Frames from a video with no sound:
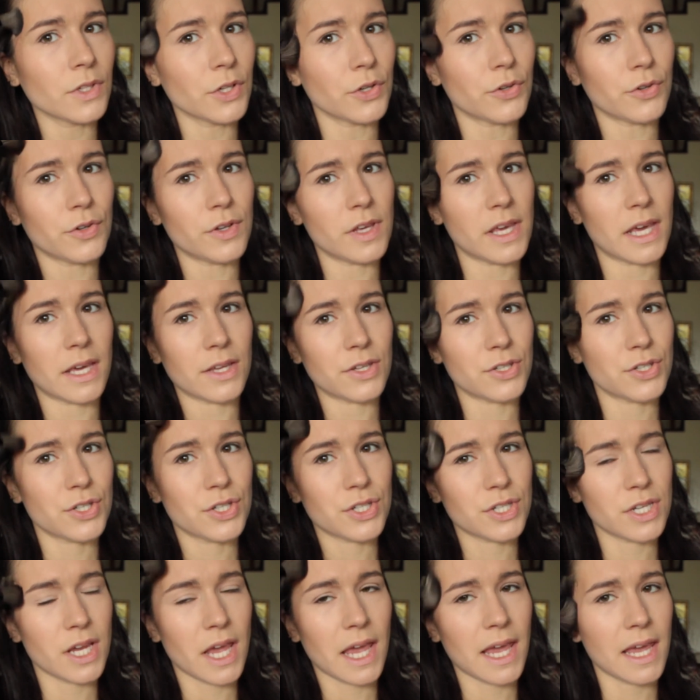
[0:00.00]
Create
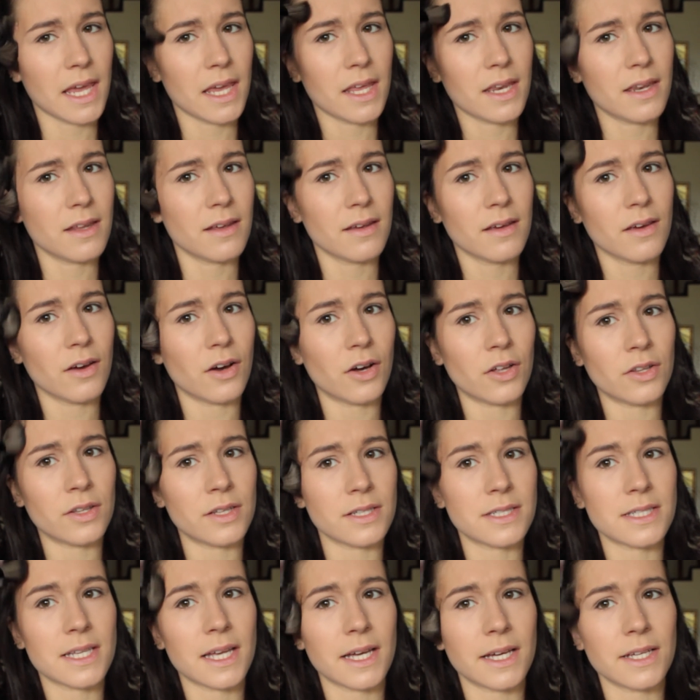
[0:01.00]
shade on
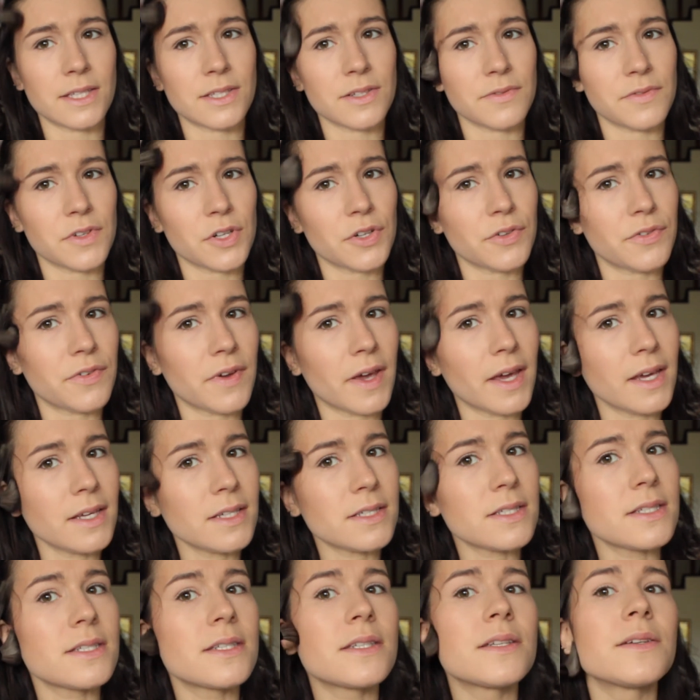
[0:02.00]
the sides of your
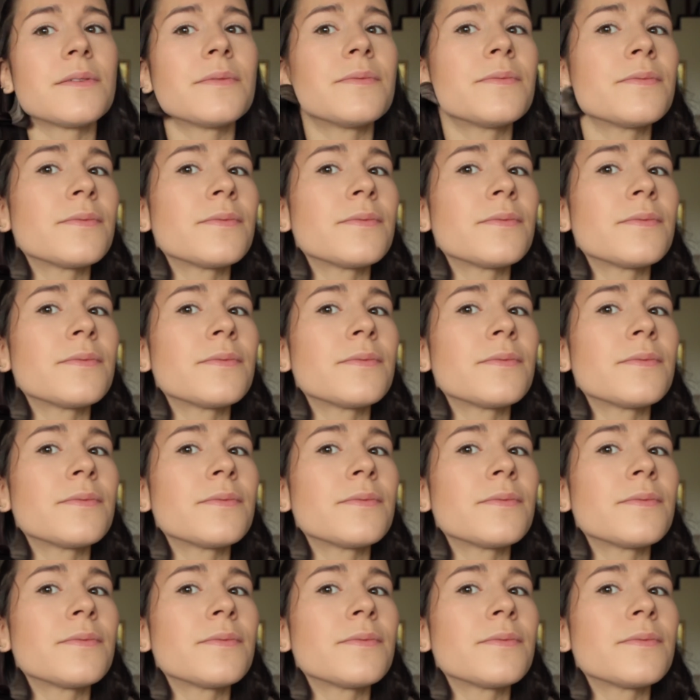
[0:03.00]
face